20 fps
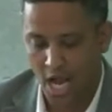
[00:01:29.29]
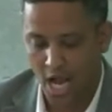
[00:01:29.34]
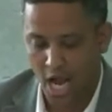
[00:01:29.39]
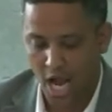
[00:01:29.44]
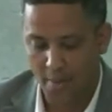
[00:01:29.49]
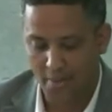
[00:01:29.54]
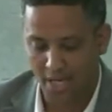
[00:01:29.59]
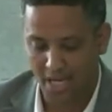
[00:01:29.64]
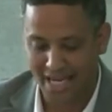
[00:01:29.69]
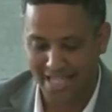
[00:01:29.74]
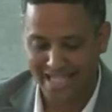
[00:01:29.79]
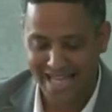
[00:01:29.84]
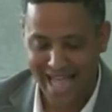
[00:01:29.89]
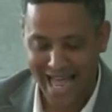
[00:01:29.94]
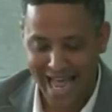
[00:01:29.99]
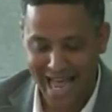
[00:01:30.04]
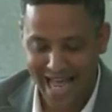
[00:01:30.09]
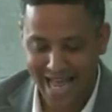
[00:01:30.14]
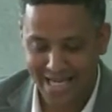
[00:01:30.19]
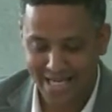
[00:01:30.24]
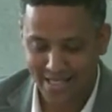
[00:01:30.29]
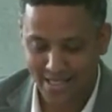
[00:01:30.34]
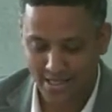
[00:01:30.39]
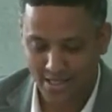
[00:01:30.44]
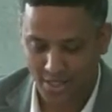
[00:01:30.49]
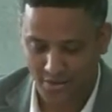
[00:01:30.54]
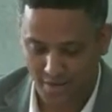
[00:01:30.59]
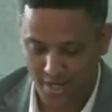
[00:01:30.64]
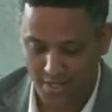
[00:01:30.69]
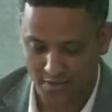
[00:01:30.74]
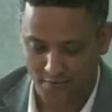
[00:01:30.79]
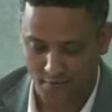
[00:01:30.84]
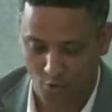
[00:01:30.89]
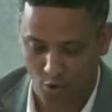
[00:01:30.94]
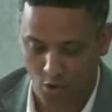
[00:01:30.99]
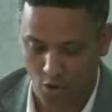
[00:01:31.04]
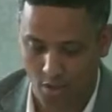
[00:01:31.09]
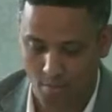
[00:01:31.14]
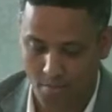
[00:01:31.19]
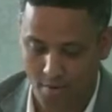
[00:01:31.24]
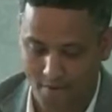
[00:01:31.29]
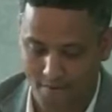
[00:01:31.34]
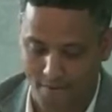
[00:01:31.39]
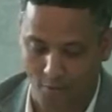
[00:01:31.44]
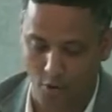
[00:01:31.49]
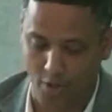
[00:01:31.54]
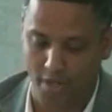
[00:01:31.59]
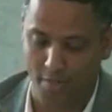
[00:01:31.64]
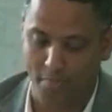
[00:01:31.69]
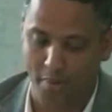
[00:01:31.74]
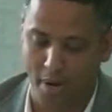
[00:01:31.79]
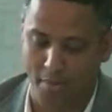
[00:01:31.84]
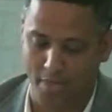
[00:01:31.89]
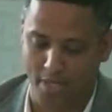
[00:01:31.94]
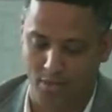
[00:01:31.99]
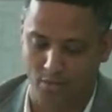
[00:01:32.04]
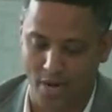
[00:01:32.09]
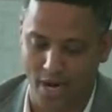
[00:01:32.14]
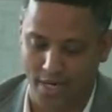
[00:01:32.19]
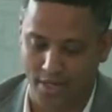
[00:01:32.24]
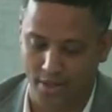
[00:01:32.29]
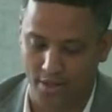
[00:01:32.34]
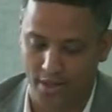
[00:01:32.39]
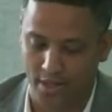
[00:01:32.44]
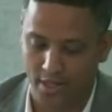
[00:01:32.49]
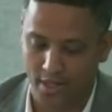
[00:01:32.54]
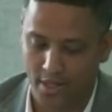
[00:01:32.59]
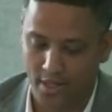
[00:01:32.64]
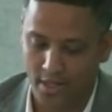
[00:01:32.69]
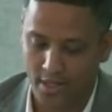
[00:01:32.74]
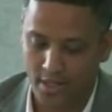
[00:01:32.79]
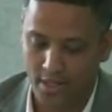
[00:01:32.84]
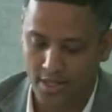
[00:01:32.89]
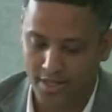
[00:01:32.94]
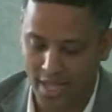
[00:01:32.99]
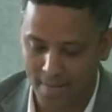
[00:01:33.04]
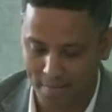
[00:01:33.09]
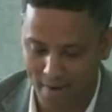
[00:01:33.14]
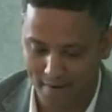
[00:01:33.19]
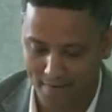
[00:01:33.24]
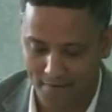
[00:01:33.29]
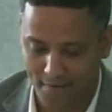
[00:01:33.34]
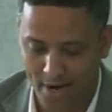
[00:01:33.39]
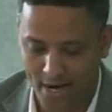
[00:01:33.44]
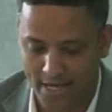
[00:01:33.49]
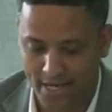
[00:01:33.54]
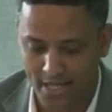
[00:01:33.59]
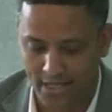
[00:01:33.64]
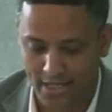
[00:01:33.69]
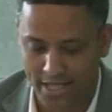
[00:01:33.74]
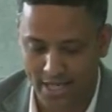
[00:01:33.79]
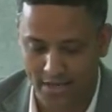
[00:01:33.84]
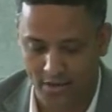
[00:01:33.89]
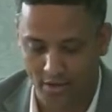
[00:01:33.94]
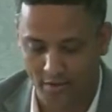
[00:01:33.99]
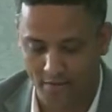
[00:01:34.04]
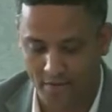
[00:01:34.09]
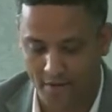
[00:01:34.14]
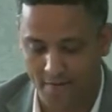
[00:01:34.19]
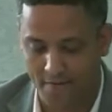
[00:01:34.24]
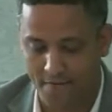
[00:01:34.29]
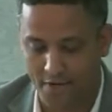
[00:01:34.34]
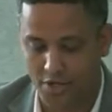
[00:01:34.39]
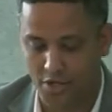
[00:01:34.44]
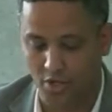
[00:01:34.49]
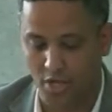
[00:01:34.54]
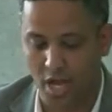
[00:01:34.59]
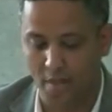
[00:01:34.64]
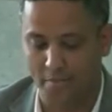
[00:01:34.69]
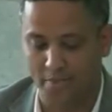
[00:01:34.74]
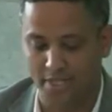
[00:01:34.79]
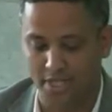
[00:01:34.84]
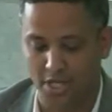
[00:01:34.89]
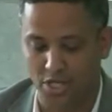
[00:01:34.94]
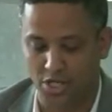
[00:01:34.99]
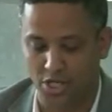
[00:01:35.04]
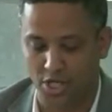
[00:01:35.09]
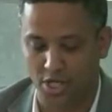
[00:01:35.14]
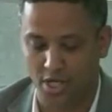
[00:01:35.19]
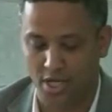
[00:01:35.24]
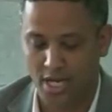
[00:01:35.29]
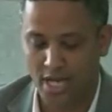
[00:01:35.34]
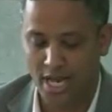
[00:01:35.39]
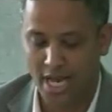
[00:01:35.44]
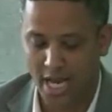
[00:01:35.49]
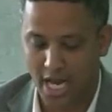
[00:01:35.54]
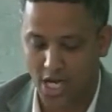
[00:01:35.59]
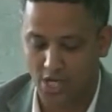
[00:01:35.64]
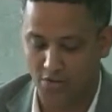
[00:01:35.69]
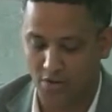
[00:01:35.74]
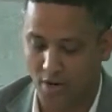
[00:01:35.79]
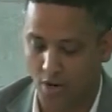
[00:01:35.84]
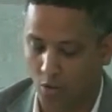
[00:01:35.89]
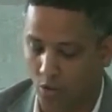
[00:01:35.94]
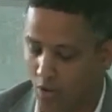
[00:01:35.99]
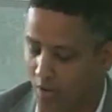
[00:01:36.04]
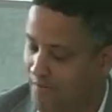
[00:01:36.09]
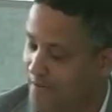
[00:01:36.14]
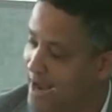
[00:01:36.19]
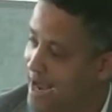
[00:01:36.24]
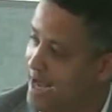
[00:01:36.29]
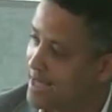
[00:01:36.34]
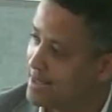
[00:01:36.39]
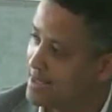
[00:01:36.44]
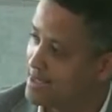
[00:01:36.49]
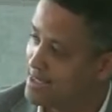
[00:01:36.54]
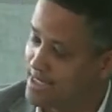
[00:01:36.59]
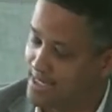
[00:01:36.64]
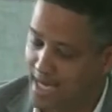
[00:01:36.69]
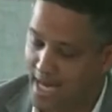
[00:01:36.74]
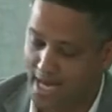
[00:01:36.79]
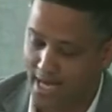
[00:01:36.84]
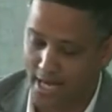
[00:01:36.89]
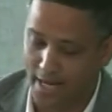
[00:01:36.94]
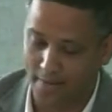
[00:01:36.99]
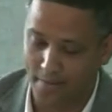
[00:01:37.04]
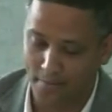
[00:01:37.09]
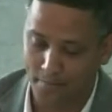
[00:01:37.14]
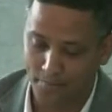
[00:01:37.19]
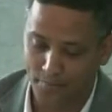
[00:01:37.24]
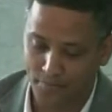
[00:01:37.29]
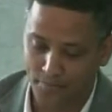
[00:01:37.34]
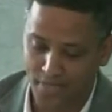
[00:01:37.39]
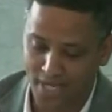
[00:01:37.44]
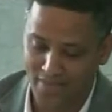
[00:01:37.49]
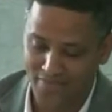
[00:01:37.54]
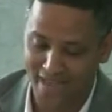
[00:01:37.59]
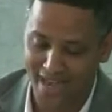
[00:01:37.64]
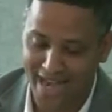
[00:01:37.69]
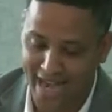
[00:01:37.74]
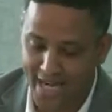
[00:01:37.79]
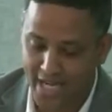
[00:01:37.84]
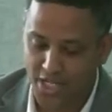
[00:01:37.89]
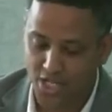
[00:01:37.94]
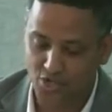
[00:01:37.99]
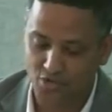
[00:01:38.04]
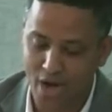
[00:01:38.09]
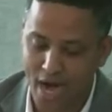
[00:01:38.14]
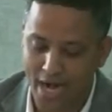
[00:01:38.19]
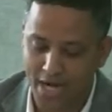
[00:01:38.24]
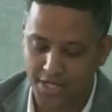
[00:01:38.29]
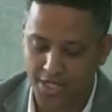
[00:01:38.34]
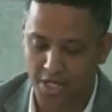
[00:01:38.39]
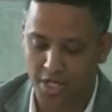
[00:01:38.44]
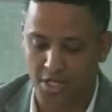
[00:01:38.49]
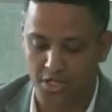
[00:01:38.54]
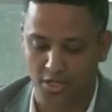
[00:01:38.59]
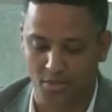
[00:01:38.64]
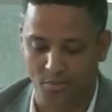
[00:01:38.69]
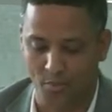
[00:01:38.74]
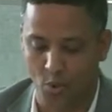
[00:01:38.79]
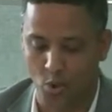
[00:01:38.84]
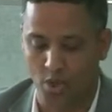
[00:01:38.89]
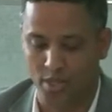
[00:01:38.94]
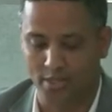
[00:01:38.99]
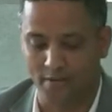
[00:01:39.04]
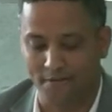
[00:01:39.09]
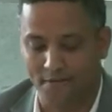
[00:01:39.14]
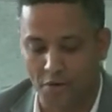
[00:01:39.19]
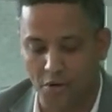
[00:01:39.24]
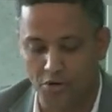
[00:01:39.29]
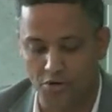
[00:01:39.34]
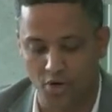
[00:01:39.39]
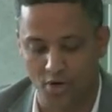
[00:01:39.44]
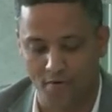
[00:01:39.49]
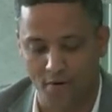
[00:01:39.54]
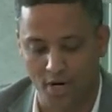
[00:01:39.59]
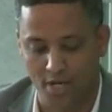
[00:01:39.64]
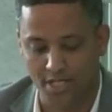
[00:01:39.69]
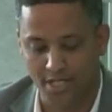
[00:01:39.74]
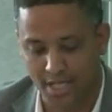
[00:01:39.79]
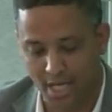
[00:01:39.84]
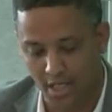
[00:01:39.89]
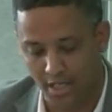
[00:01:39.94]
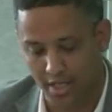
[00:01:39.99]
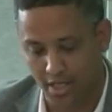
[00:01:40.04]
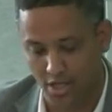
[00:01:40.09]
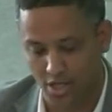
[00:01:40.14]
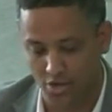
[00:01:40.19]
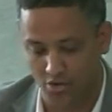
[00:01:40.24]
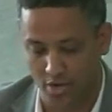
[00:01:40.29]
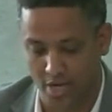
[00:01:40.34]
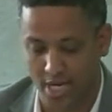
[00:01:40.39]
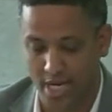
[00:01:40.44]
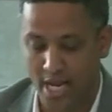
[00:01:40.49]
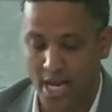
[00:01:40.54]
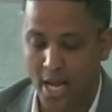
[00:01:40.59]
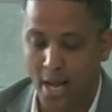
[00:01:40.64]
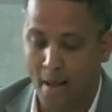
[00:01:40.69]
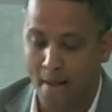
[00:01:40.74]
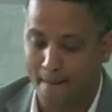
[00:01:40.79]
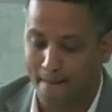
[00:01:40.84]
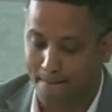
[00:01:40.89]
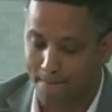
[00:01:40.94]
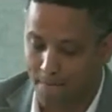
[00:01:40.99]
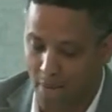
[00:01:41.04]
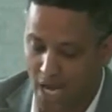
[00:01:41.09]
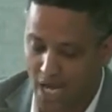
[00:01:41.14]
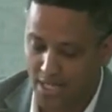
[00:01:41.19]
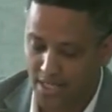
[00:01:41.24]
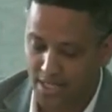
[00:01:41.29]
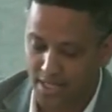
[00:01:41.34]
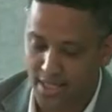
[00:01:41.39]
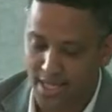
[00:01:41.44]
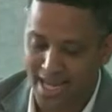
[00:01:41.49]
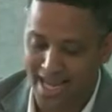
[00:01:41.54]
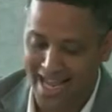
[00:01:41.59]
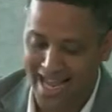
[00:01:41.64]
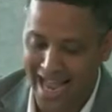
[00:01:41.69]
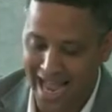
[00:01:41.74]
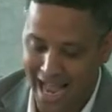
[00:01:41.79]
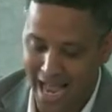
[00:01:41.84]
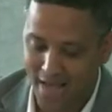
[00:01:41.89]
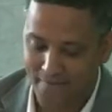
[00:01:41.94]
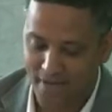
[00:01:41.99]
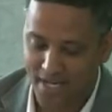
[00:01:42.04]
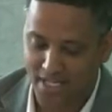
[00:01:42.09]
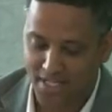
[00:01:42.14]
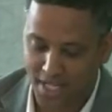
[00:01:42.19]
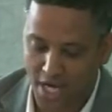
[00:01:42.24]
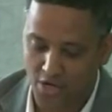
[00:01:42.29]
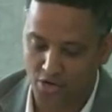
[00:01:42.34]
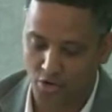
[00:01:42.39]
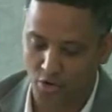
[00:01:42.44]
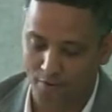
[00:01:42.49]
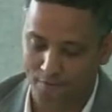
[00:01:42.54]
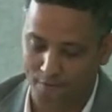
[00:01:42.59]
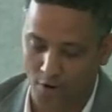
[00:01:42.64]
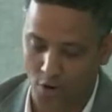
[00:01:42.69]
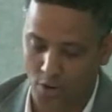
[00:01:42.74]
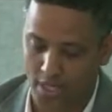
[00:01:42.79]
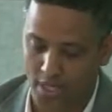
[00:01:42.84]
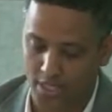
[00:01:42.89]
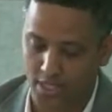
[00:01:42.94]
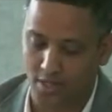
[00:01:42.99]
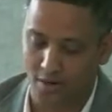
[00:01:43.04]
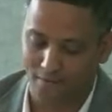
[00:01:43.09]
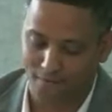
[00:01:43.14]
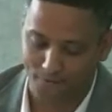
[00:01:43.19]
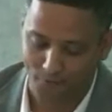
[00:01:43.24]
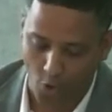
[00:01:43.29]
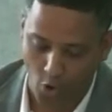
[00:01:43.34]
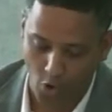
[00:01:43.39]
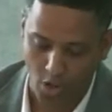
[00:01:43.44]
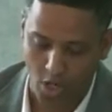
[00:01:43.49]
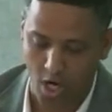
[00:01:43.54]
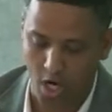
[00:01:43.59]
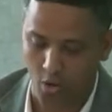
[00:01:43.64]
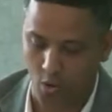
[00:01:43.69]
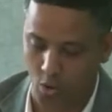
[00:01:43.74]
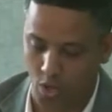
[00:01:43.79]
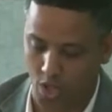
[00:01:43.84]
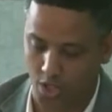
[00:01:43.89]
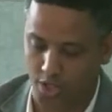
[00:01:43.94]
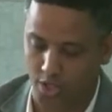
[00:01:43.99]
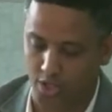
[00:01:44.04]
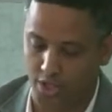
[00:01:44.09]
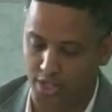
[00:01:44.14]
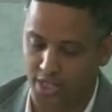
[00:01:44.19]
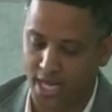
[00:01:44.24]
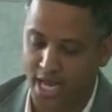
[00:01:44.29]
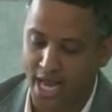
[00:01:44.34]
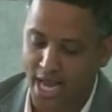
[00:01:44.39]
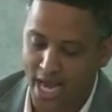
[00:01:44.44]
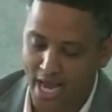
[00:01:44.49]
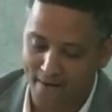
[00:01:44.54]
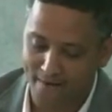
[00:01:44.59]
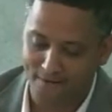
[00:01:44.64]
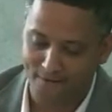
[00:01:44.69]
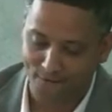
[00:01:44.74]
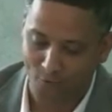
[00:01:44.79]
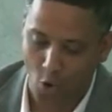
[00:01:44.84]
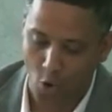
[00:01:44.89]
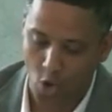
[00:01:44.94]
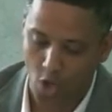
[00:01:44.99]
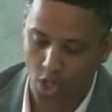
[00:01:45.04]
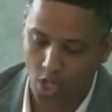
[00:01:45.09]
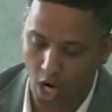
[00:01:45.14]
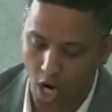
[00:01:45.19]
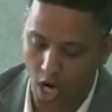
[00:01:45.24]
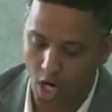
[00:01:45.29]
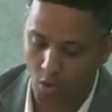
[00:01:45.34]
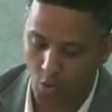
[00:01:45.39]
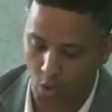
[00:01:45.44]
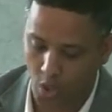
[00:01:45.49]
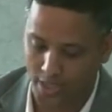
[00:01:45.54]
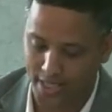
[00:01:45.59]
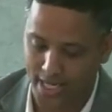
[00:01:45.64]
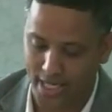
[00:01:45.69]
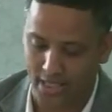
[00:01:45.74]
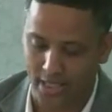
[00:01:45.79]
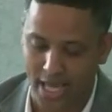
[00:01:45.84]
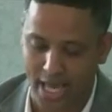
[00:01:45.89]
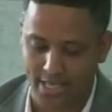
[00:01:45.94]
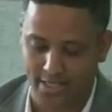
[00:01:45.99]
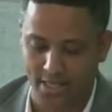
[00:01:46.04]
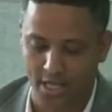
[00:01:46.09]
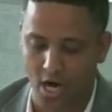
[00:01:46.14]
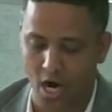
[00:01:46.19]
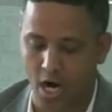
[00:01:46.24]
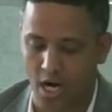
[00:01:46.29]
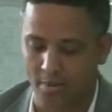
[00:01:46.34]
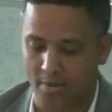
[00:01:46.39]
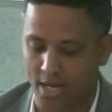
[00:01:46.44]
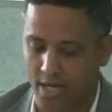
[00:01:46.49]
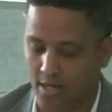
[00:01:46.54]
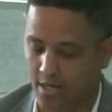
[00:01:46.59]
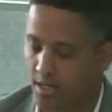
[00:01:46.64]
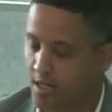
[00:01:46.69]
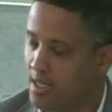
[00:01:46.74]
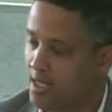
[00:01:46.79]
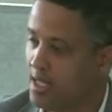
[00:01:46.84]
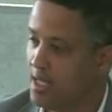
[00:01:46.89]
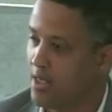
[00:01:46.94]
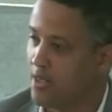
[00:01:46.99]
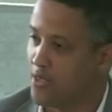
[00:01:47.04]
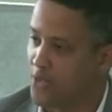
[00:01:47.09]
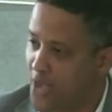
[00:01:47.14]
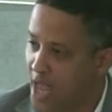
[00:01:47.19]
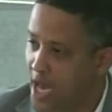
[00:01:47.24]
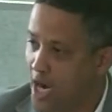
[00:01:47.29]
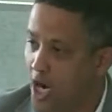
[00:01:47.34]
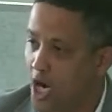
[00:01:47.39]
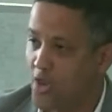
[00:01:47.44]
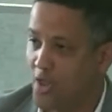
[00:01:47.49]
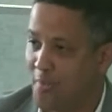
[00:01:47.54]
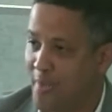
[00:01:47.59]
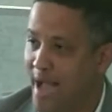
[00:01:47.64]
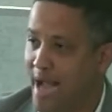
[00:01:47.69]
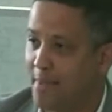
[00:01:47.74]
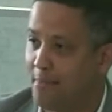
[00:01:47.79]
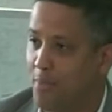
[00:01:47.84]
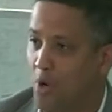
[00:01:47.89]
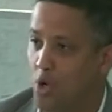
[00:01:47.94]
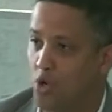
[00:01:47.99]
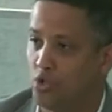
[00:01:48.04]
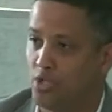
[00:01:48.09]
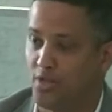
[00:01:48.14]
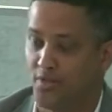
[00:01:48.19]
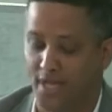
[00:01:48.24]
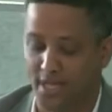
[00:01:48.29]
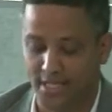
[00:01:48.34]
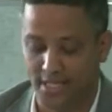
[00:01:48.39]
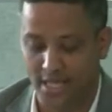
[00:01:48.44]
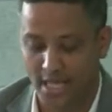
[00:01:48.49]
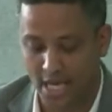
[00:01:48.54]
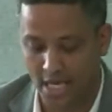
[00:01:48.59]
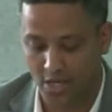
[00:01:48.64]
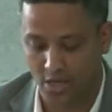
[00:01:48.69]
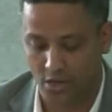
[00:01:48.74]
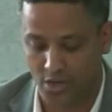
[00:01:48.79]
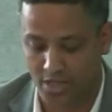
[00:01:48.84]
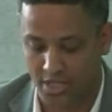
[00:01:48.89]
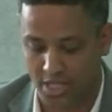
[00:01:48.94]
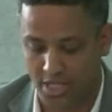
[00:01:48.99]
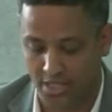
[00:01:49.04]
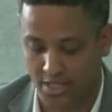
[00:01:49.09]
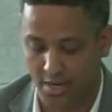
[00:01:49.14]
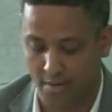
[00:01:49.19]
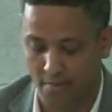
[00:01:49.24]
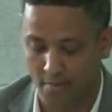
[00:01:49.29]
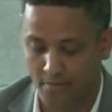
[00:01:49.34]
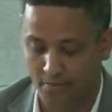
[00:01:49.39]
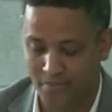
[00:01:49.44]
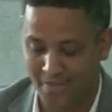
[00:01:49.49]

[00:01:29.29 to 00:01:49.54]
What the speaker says: I would like to add to this forum, for the public record, that my friend and leader of the official opposition, Andrea Horwath, in stating that any strategy to support the future of our steel industry must have a central focus for our workers and for our working class economy. They are the backbone to this ecosystem.